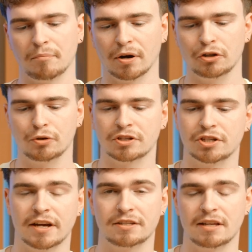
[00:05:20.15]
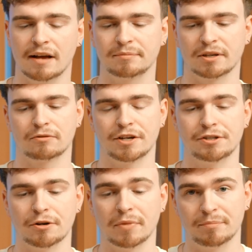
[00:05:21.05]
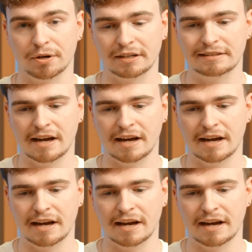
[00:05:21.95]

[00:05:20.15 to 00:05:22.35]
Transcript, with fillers: but you can change the aspect ratio by putting